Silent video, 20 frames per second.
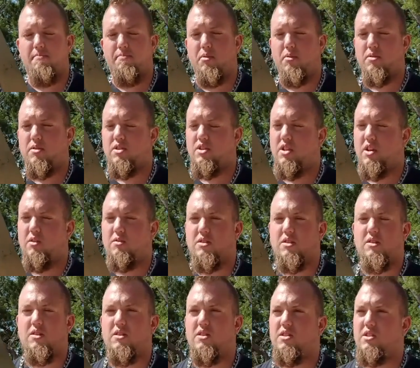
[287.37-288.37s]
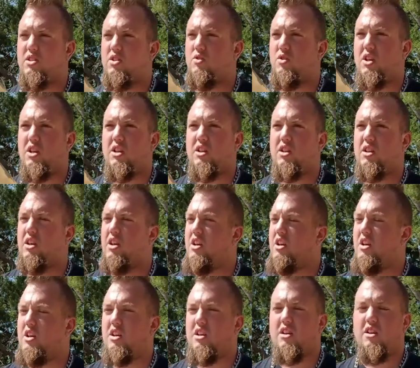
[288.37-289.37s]
build shelters, you can
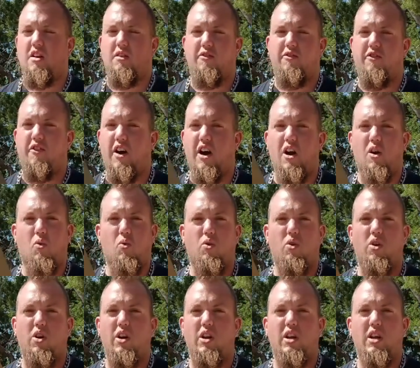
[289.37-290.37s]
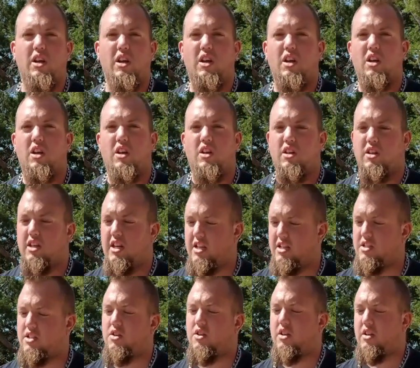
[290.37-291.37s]
cut firewood.
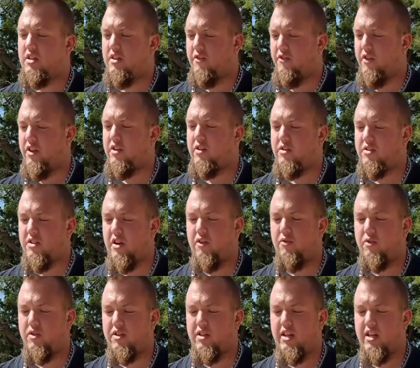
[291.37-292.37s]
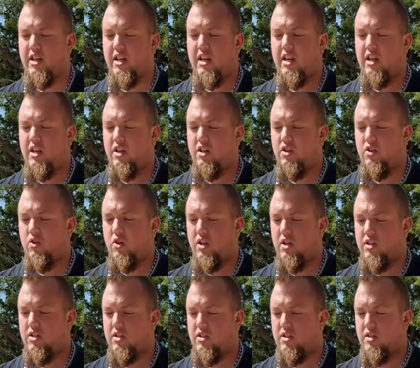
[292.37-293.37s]
Yes, you can defend yourself with it. You
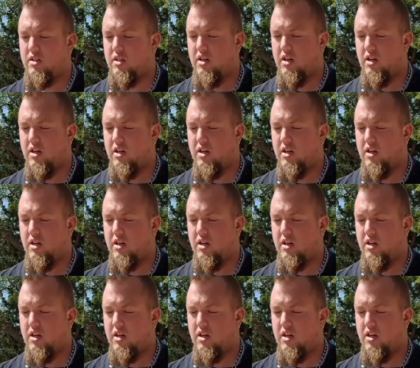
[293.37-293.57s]
can